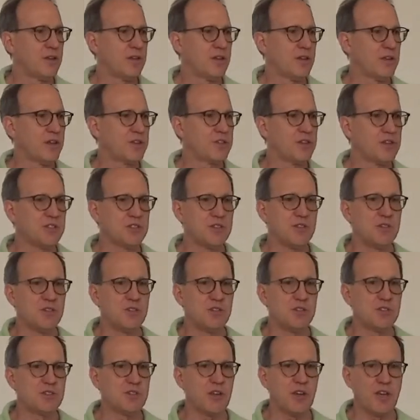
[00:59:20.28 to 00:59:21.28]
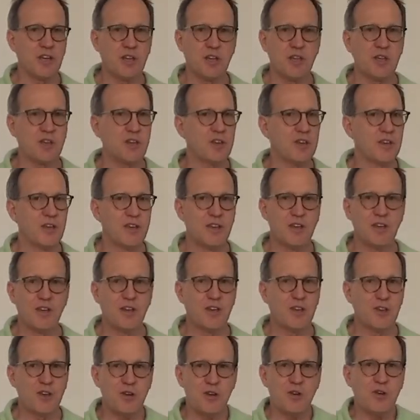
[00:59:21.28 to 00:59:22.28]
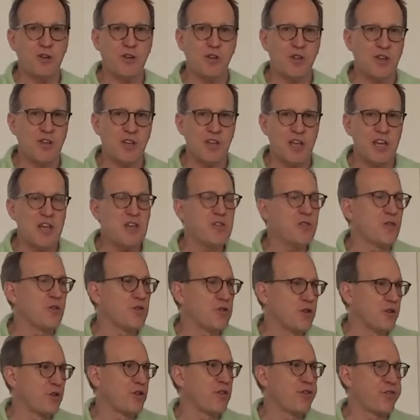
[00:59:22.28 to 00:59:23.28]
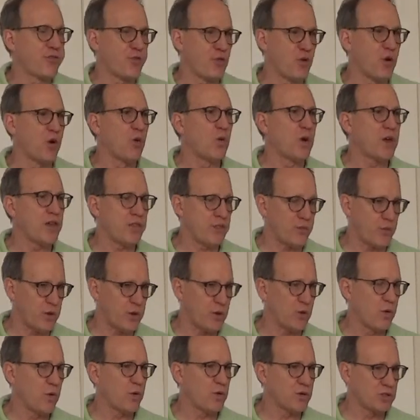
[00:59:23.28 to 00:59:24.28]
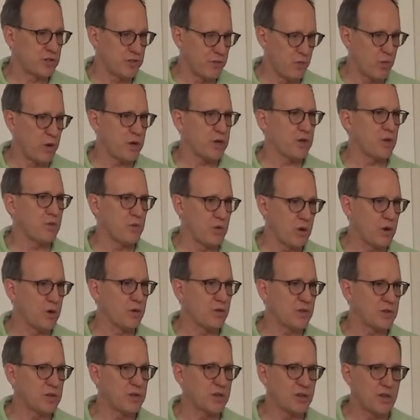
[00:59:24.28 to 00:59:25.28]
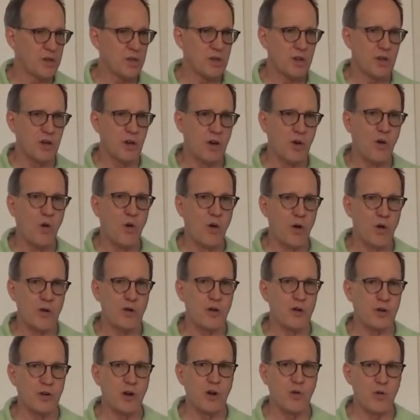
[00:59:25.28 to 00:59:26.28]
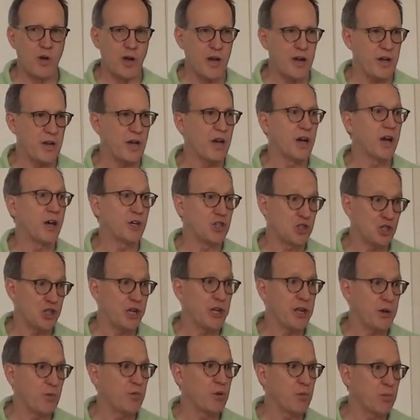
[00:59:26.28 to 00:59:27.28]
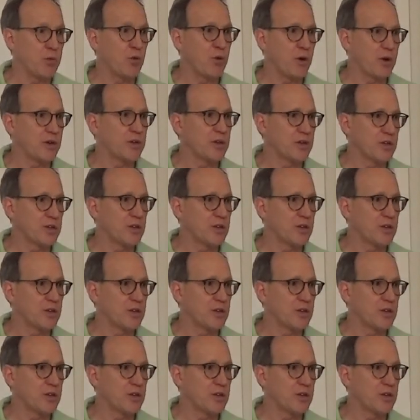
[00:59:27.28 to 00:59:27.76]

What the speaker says: Like, this is like, either you're going to throw away 3/4 of what you wrote, or you're going to write a shitty report.